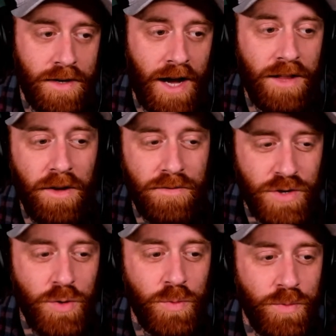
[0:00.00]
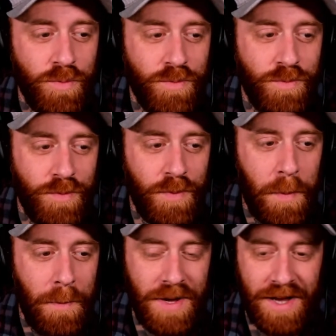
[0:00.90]
I love you,
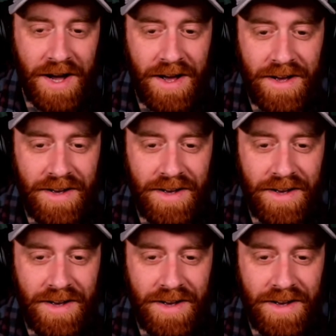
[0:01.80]
Pia.